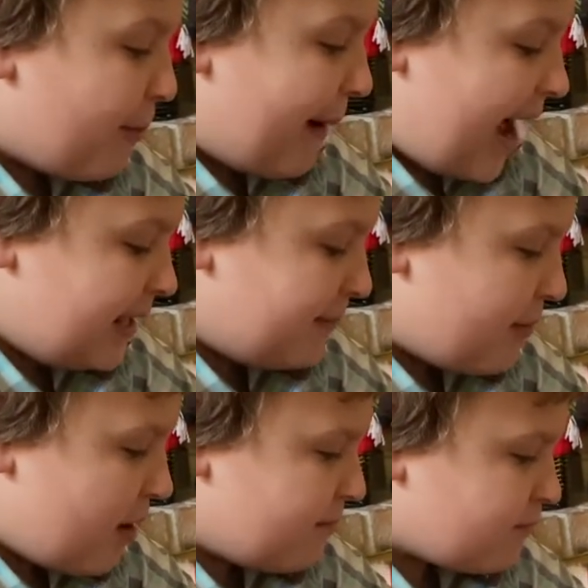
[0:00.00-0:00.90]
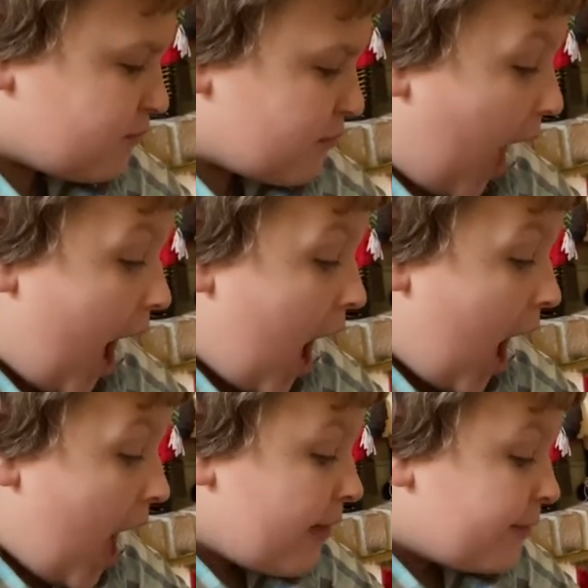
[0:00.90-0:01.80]
body.
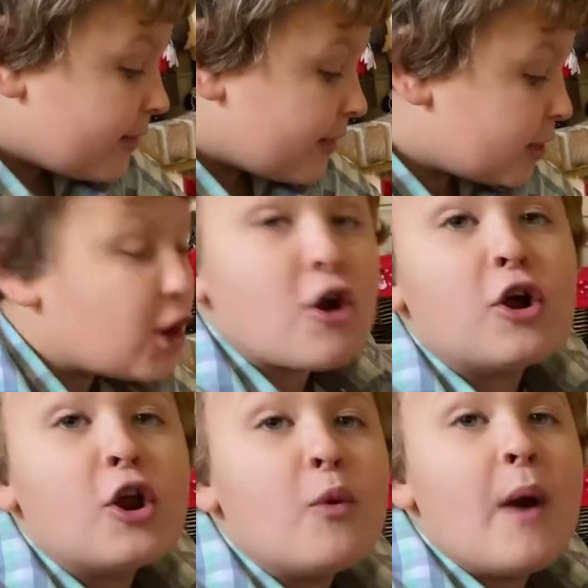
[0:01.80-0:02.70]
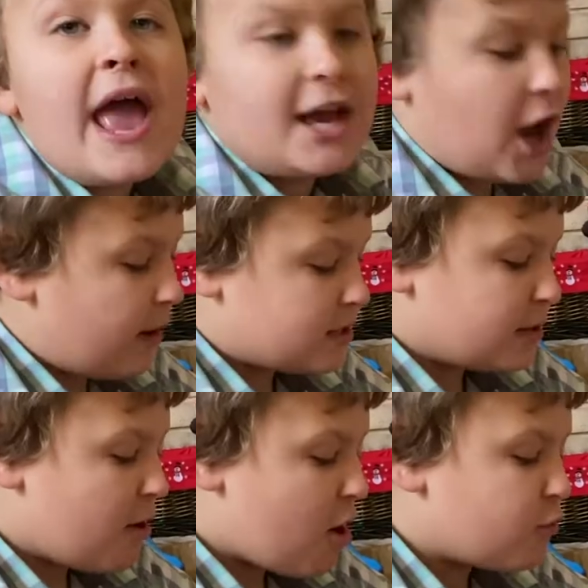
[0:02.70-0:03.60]
Uh, are gonna wake up
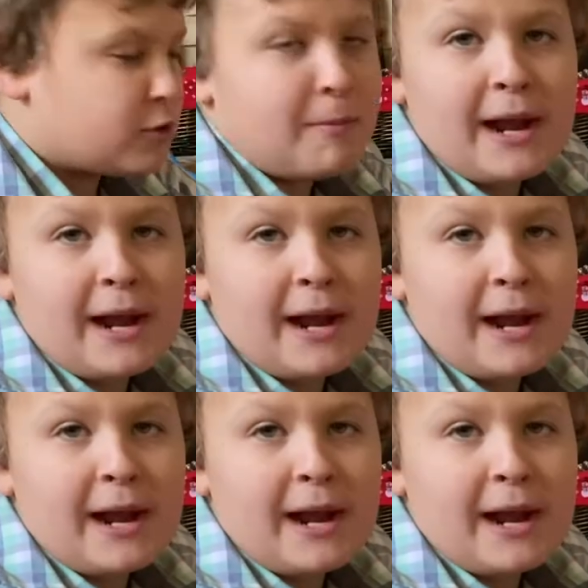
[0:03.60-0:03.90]
tomorrow with body